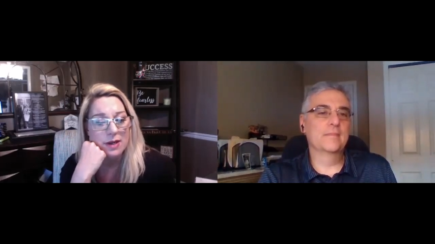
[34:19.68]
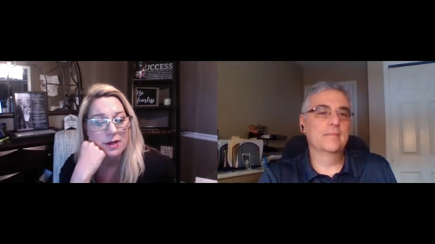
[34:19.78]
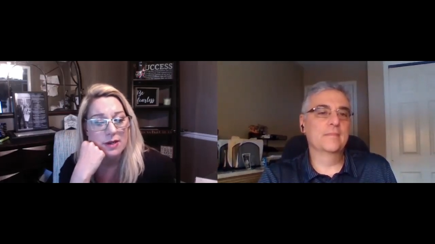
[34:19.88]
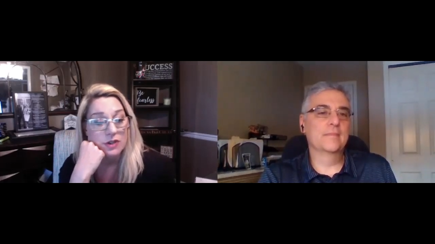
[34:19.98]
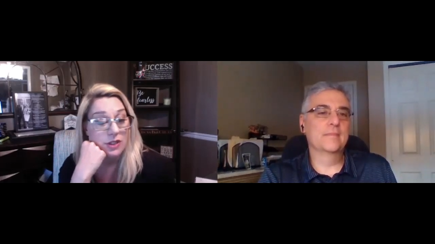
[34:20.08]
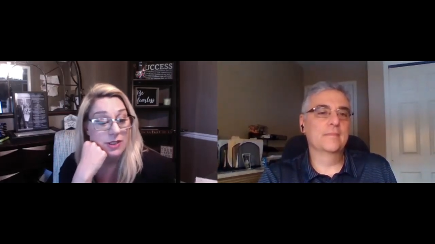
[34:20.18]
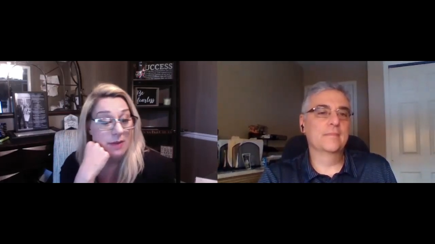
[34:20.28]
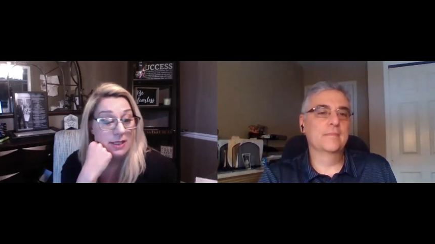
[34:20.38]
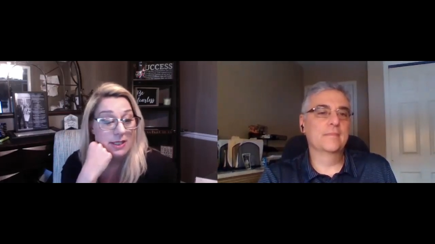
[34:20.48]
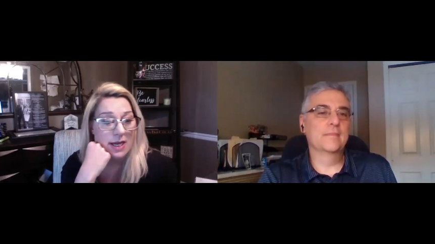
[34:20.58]
Speaker 1: just I'm
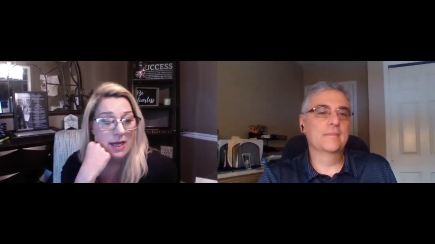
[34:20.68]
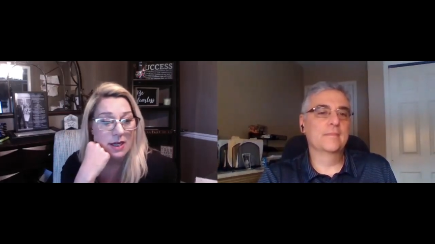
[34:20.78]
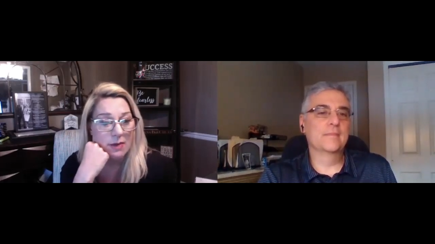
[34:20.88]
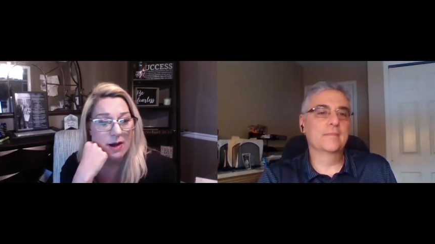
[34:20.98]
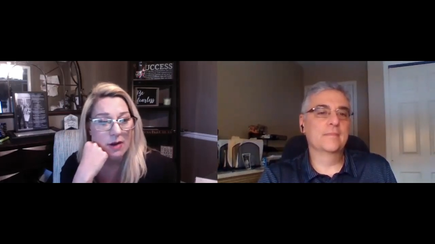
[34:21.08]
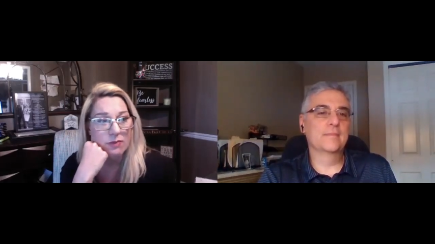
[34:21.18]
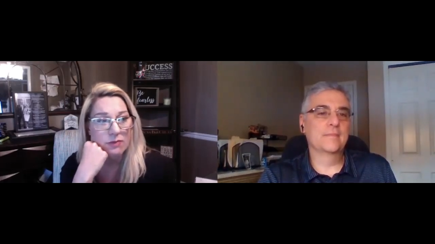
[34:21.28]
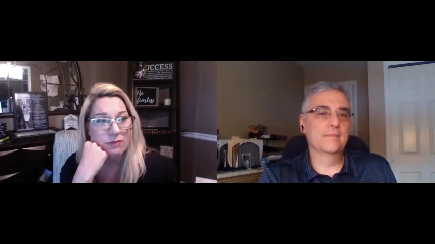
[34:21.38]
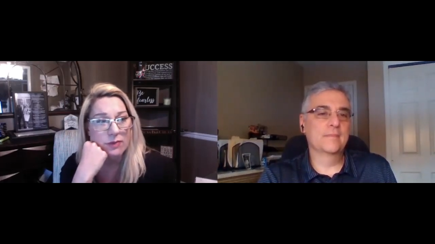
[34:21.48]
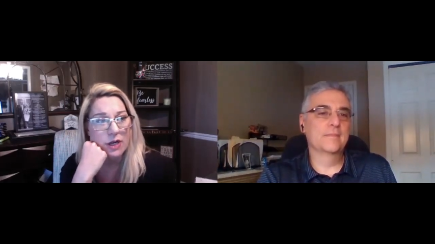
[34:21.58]
excited about
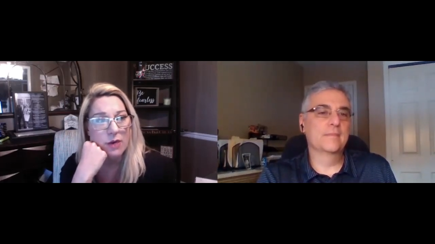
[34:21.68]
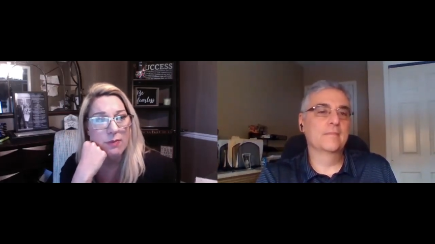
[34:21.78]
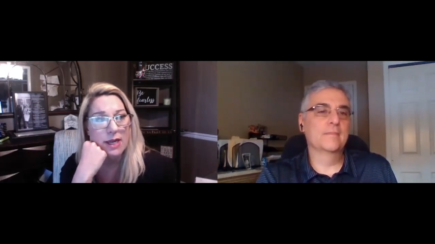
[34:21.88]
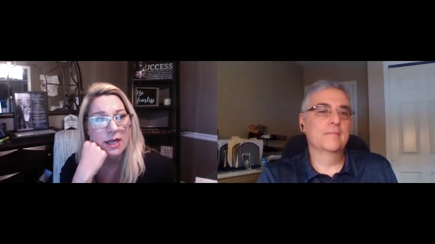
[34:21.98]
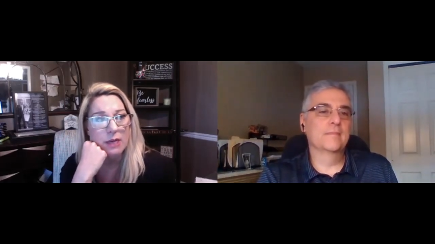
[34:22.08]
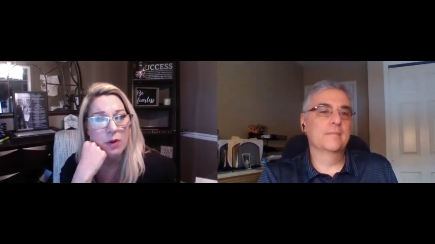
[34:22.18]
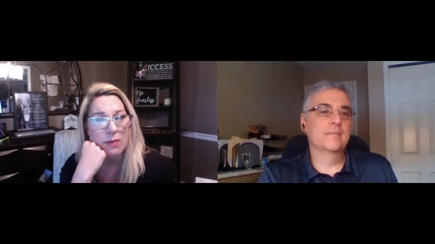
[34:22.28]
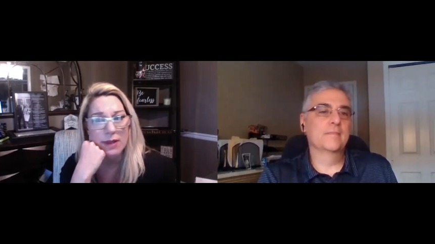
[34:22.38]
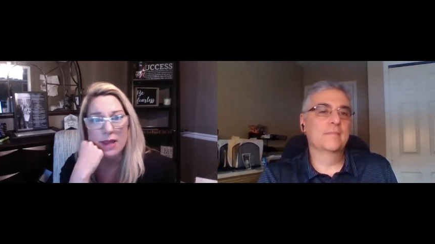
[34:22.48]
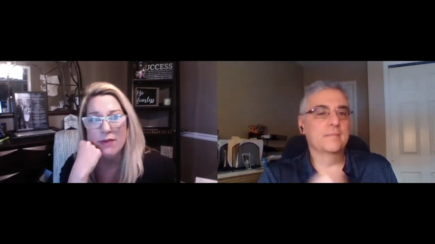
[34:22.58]
you know being at a point in my
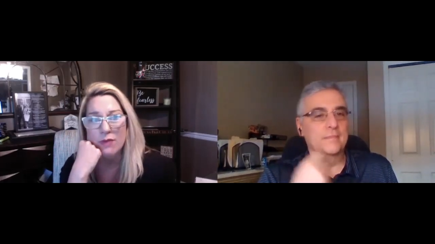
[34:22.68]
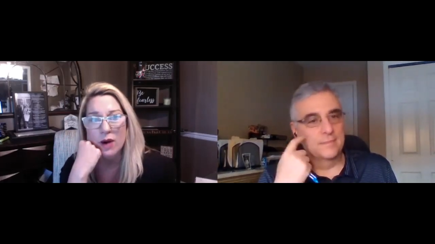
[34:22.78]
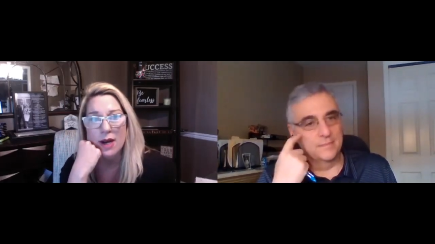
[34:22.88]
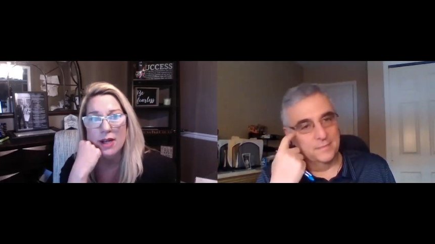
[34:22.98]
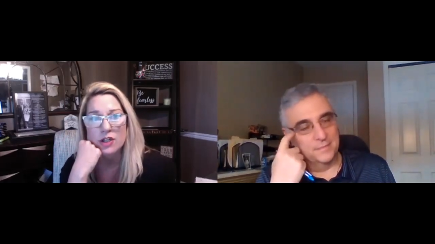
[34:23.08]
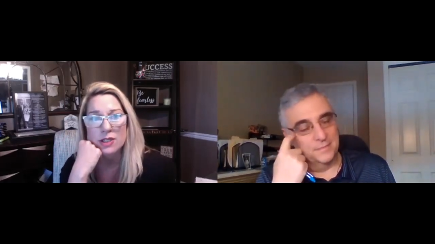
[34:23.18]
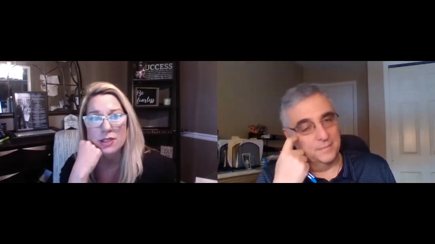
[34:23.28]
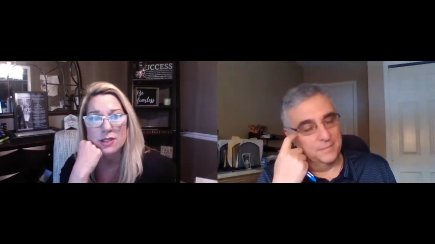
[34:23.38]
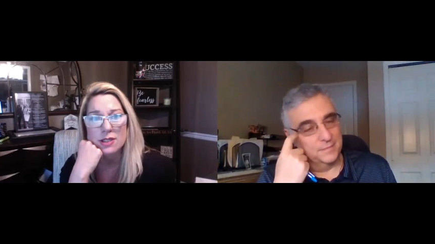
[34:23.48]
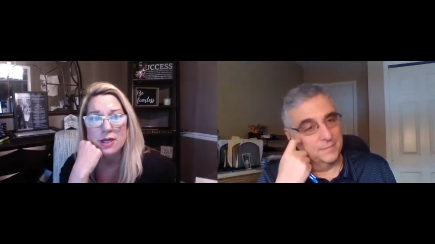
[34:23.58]
life where I can
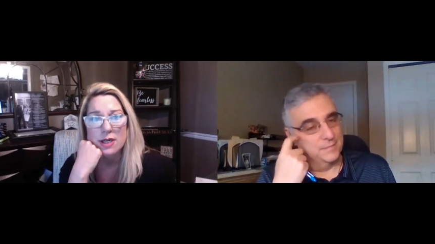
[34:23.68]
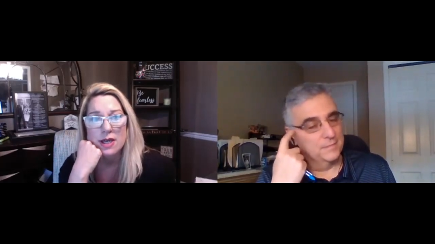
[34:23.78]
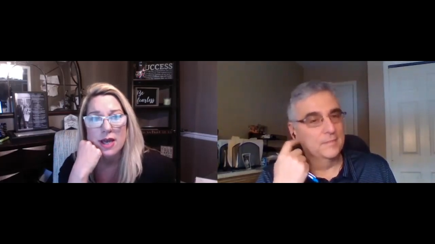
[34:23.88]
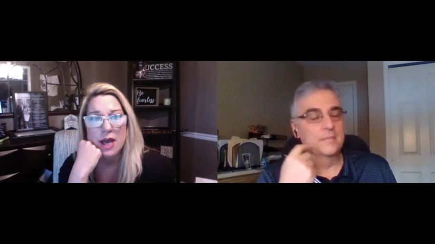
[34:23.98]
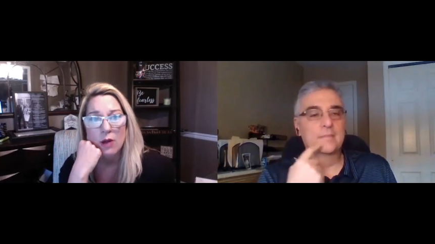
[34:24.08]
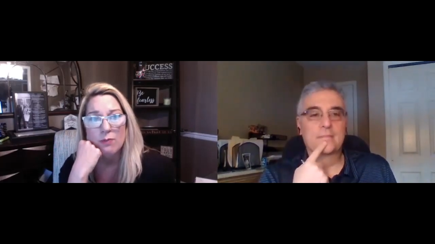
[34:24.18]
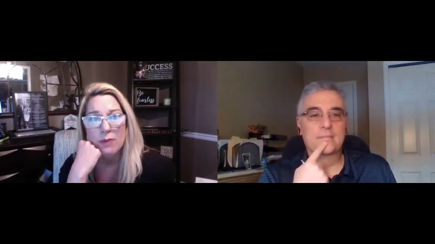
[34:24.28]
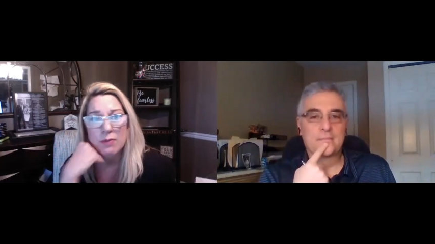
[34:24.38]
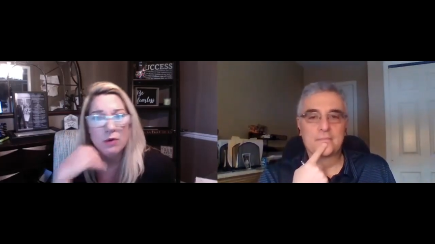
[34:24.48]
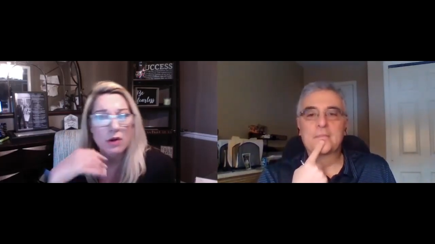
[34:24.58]
just help
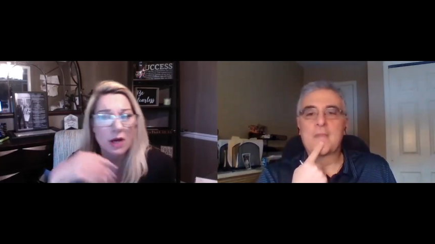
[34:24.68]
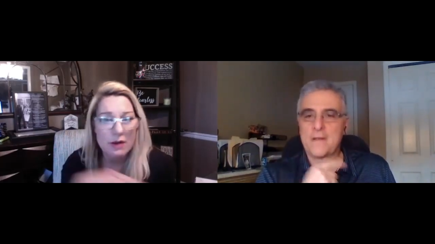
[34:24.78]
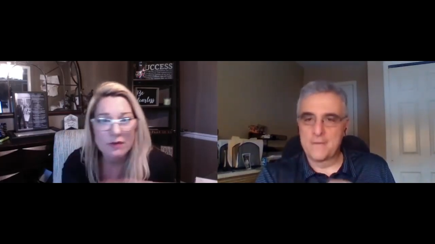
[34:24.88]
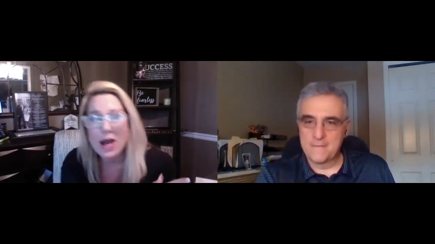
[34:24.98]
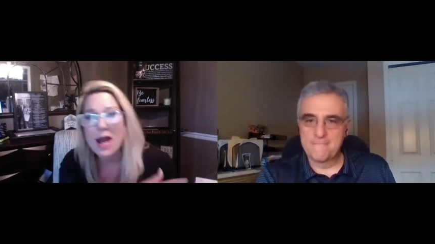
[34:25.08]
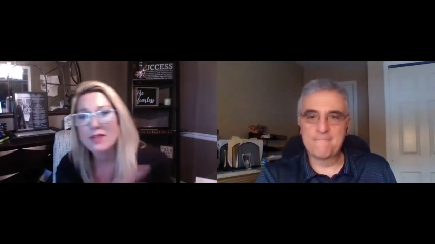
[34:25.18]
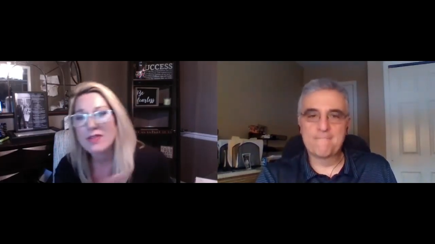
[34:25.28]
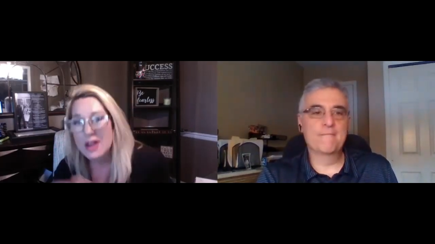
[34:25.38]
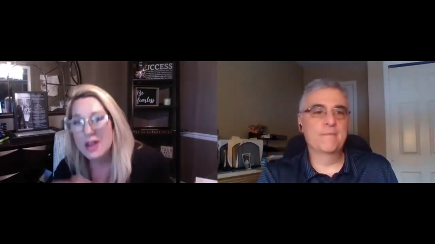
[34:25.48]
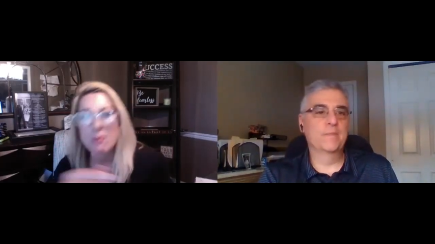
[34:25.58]
people kind of guide
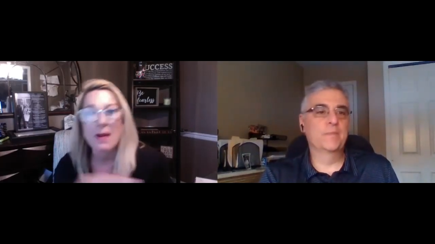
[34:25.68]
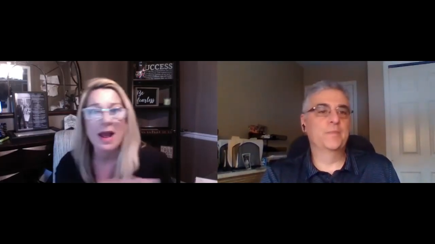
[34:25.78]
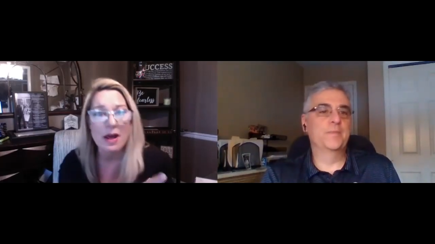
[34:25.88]
their path.